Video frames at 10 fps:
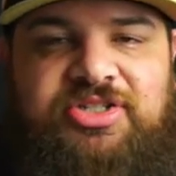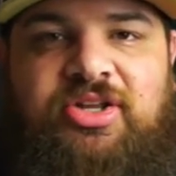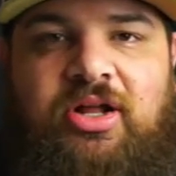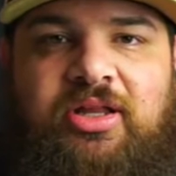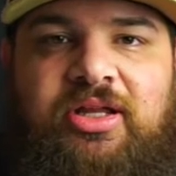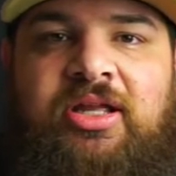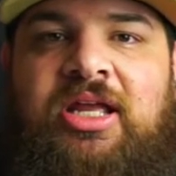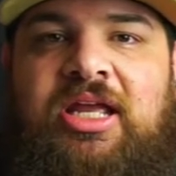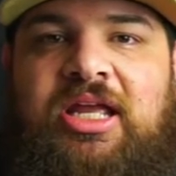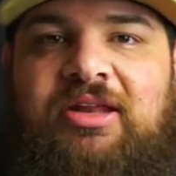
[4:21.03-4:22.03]
solid
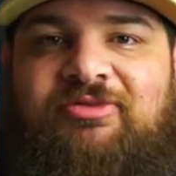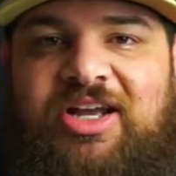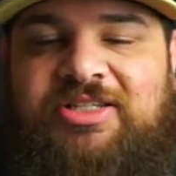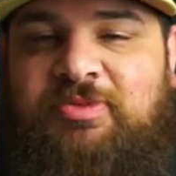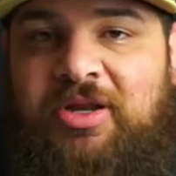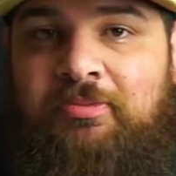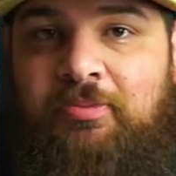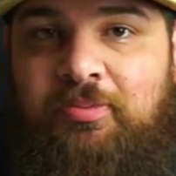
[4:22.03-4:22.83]
investment.